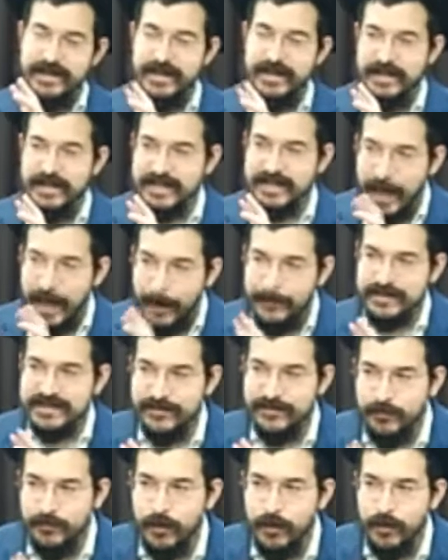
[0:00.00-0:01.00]
is the
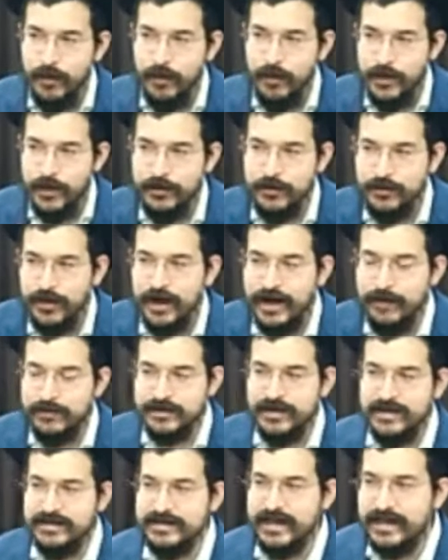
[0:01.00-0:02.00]
opposite of what you thought I
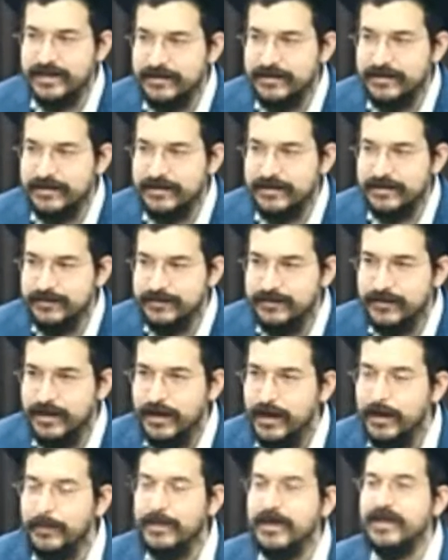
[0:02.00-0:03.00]
was going to say.
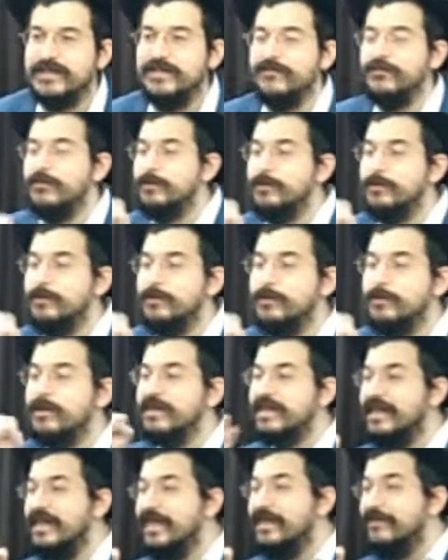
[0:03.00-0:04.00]
Because if you
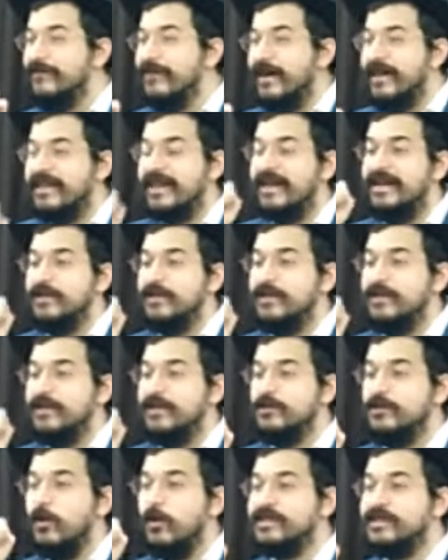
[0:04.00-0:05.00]
believe that
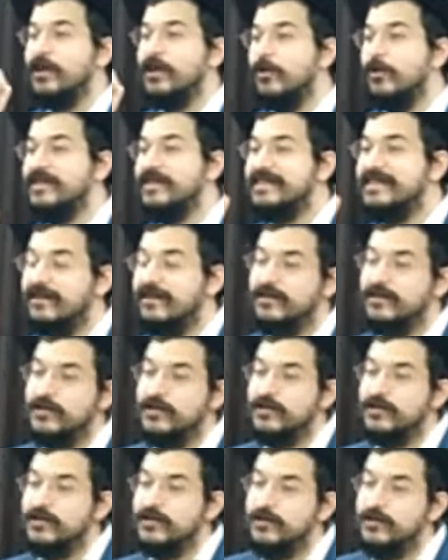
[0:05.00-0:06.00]
Israel wasn't holy till
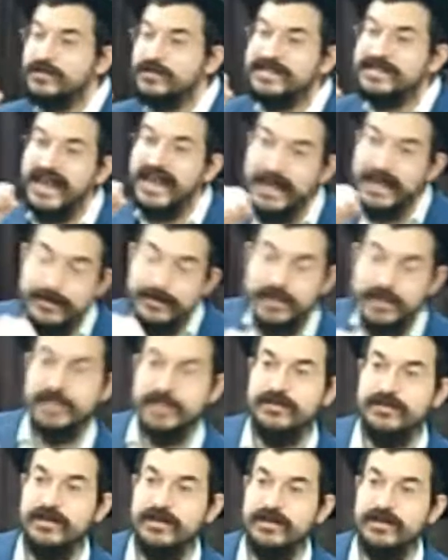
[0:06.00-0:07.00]
the Jews came
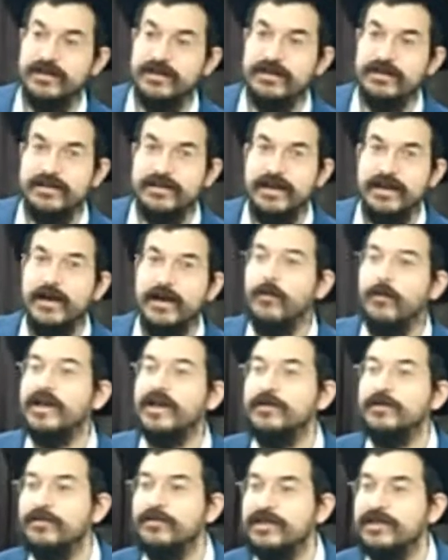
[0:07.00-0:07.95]
into Israel, why do